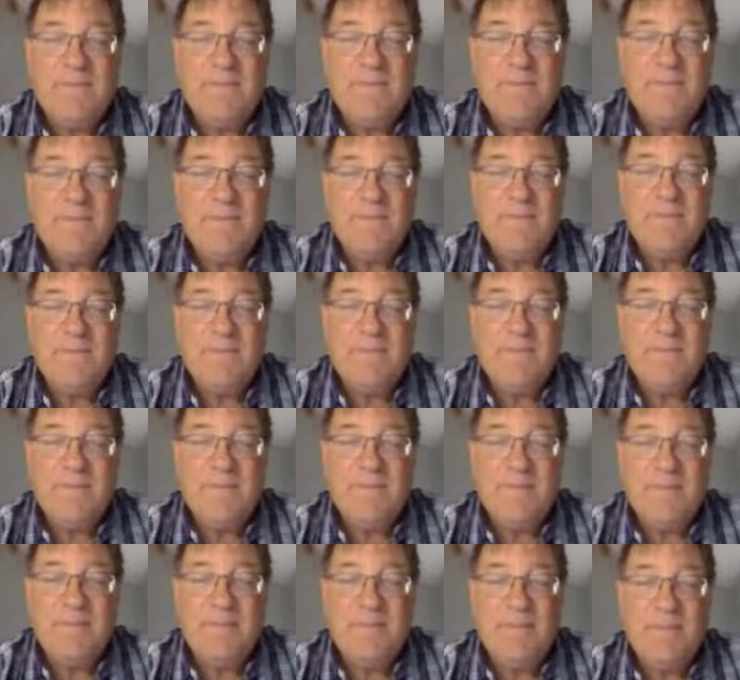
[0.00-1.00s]

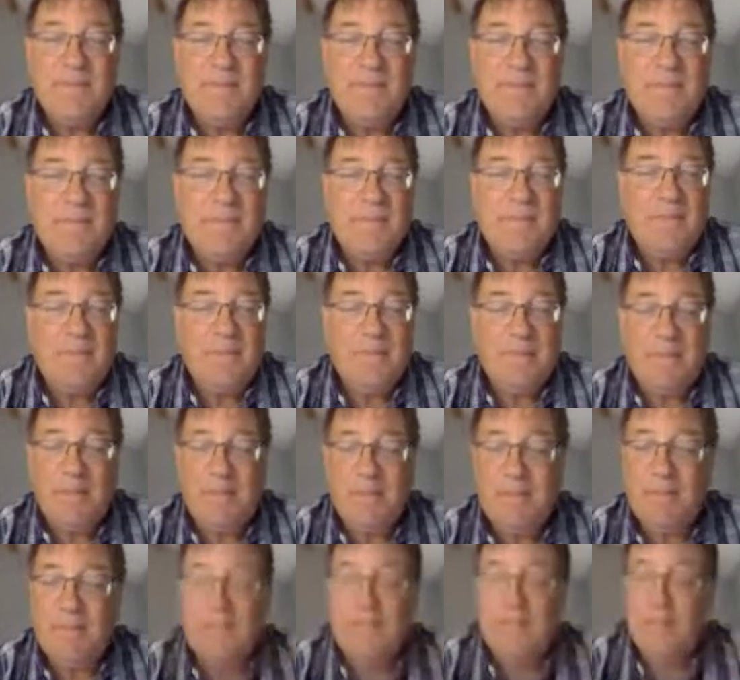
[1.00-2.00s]

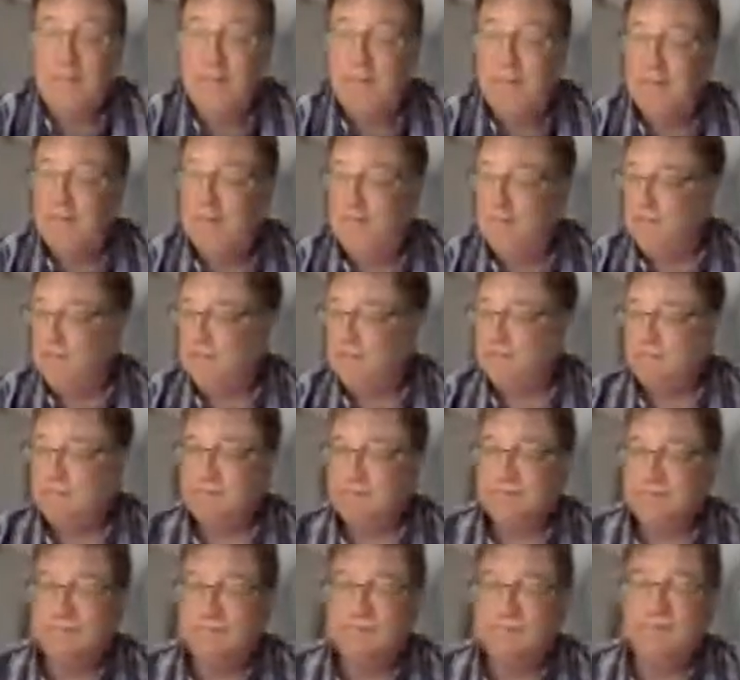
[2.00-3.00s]
[no speech]